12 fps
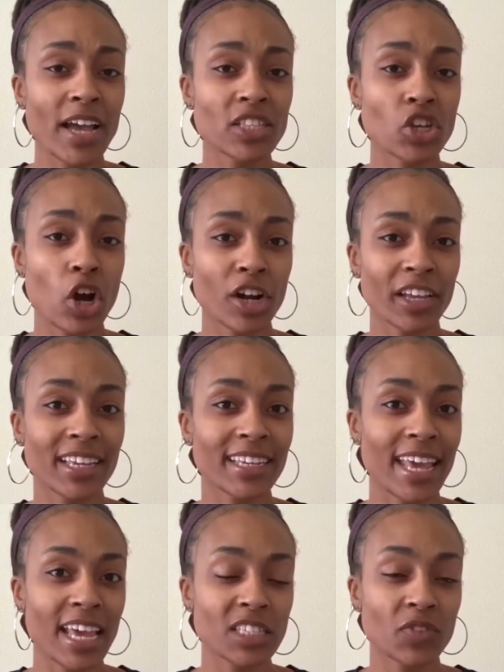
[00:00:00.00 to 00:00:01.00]
target
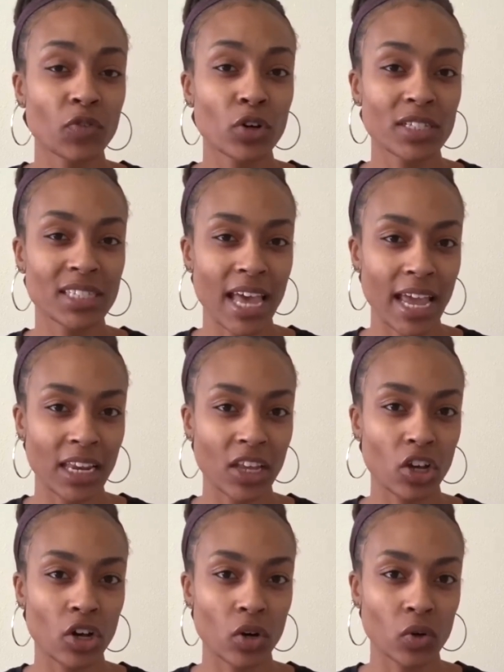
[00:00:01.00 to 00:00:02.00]
dates for
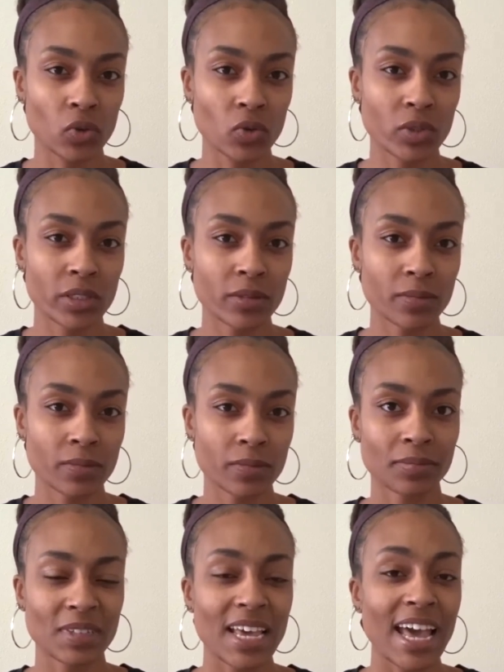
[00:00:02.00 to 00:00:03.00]
attaining goals.
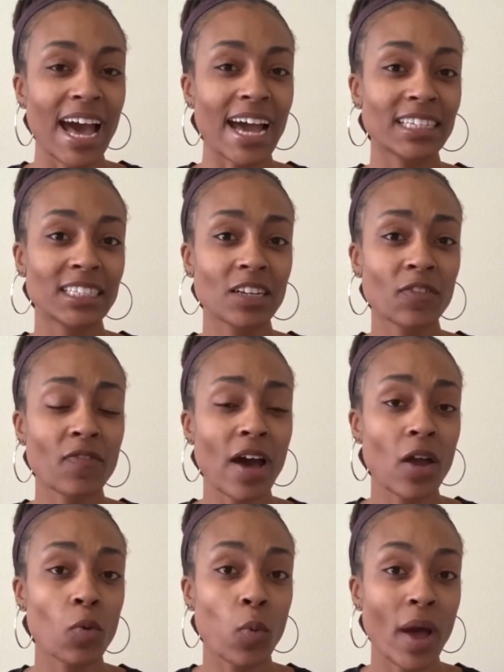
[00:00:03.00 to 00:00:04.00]

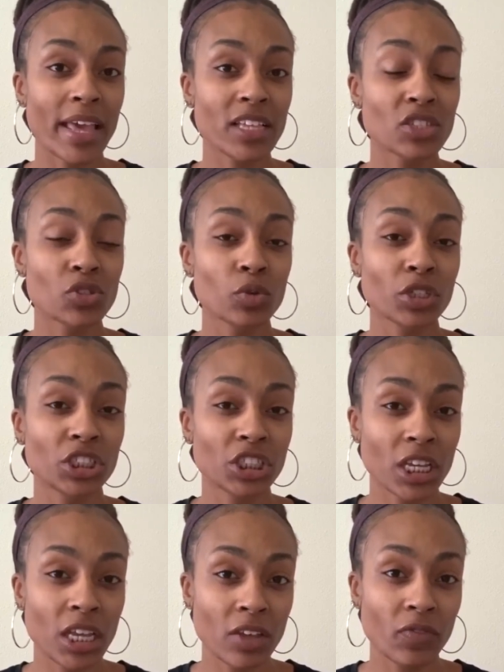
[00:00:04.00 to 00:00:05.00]
Identify ways to
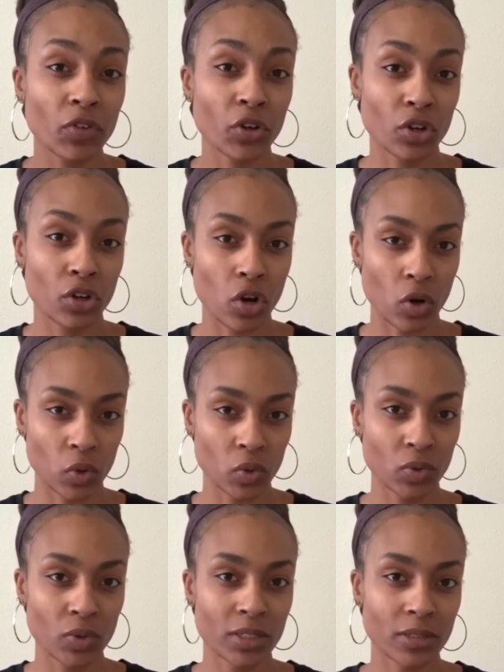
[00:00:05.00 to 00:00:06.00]
achieve your
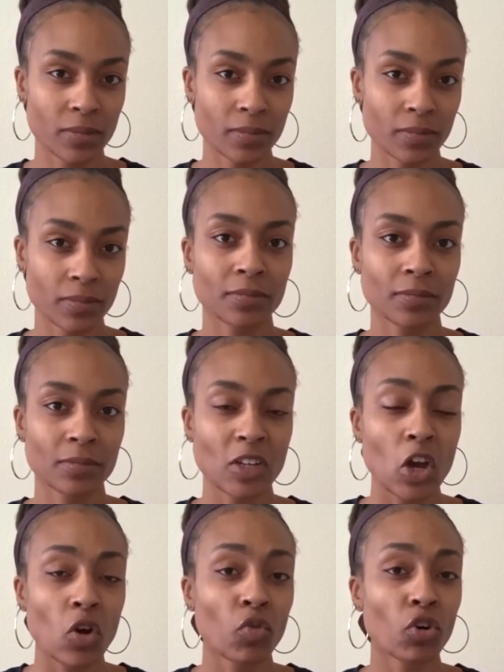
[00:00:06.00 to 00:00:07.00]
goals.
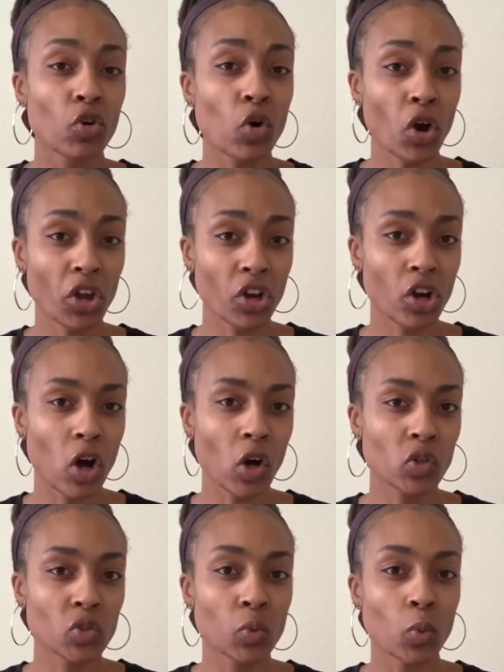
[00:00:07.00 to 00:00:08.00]
Record your
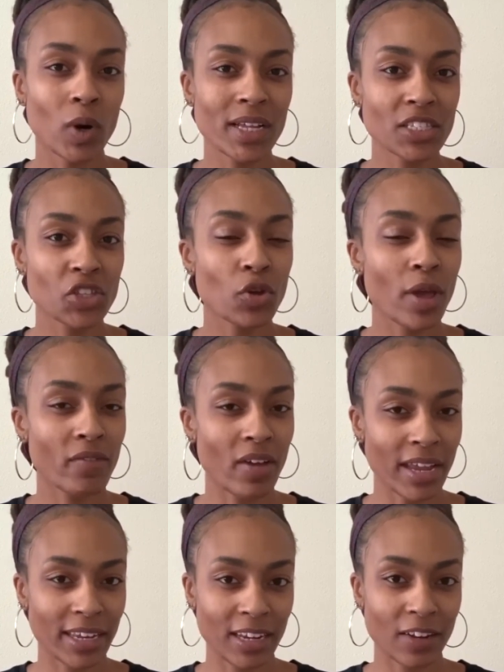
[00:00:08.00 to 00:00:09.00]
goals once you have
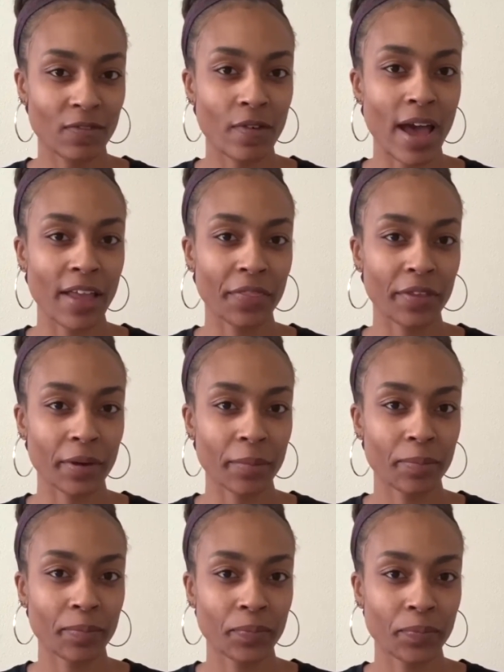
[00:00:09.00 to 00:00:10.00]
identified them.
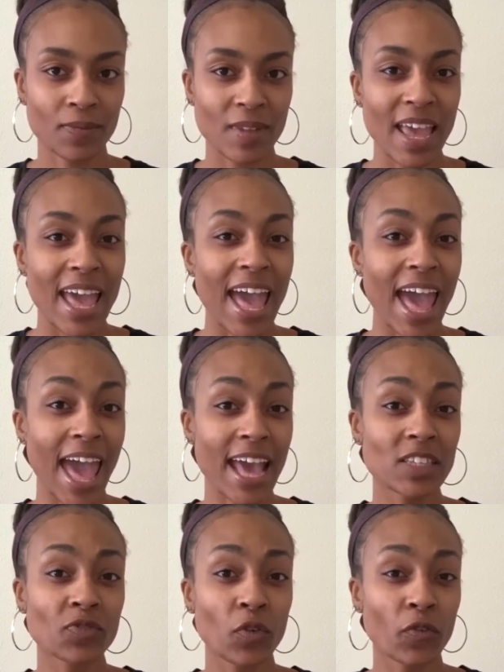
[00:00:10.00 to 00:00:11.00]

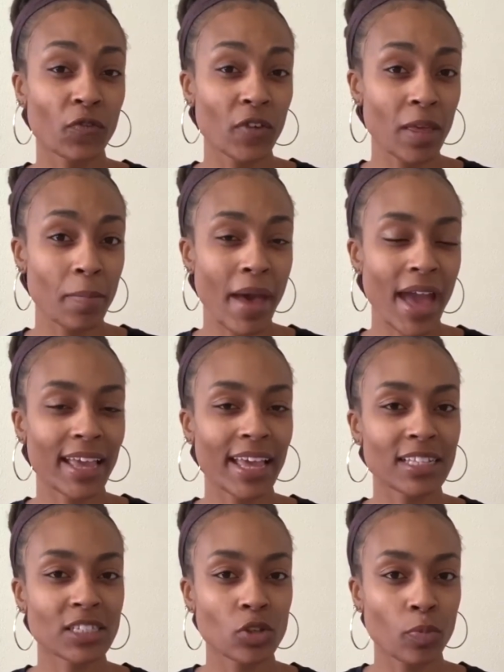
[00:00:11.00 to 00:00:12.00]
Ask for feedback
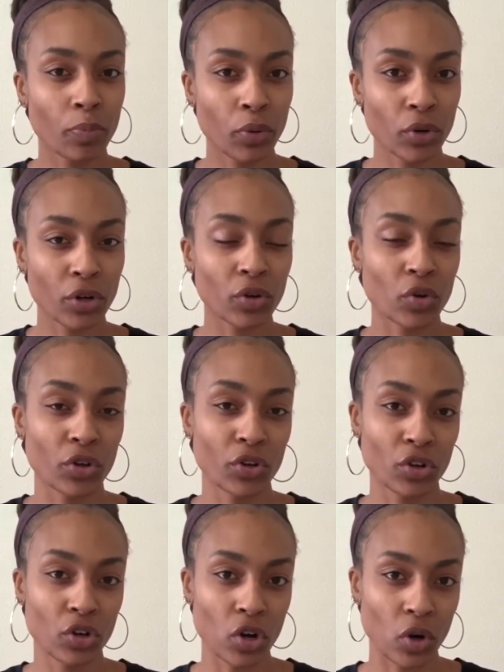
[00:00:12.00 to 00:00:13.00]
and support on
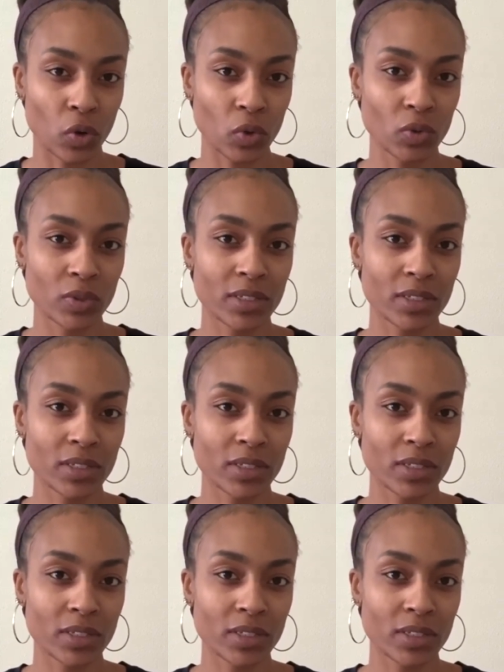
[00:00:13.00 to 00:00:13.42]
your goals.